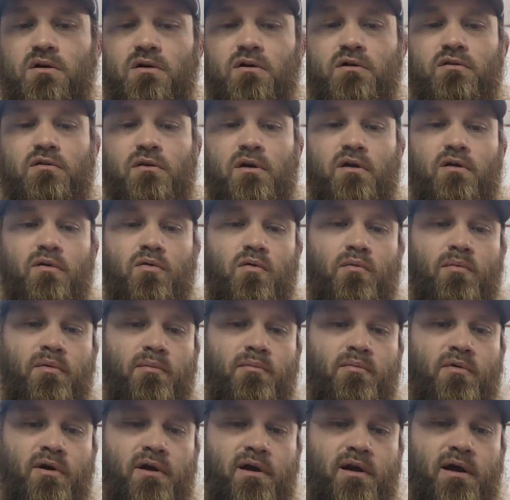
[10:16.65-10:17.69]
So I normally
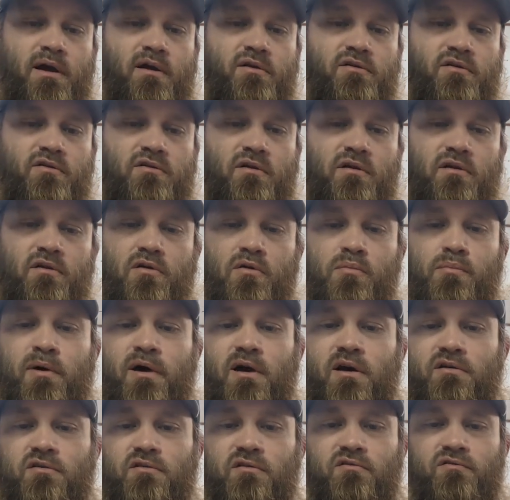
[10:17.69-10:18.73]
bring it out just a little
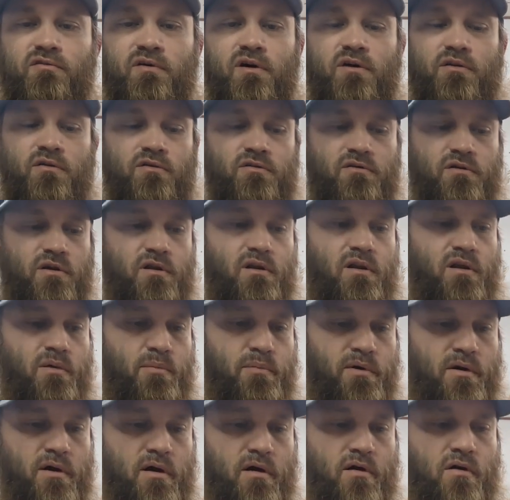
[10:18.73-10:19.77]
past the feathers and clip
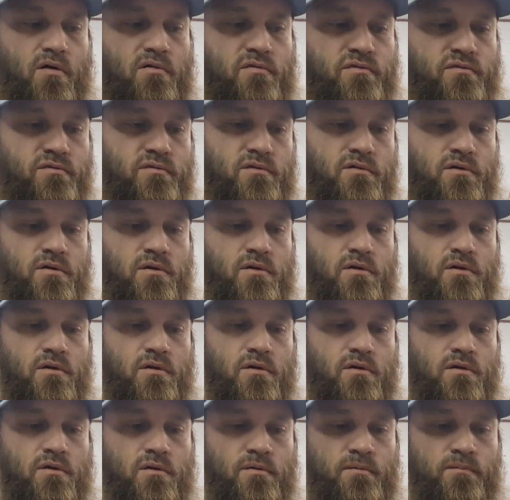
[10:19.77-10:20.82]
it off.
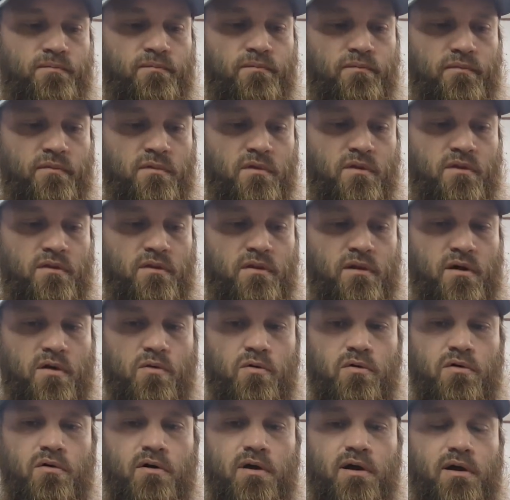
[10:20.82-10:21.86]
Now
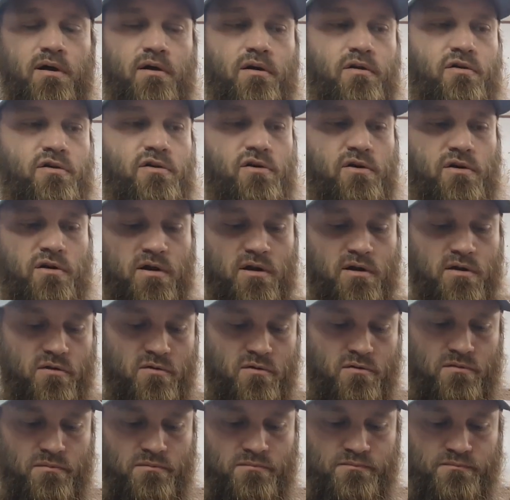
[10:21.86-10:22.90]
we'll add our
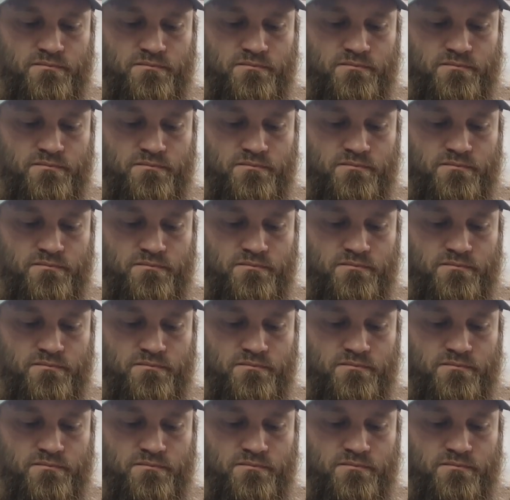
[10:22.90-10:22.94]
chenille.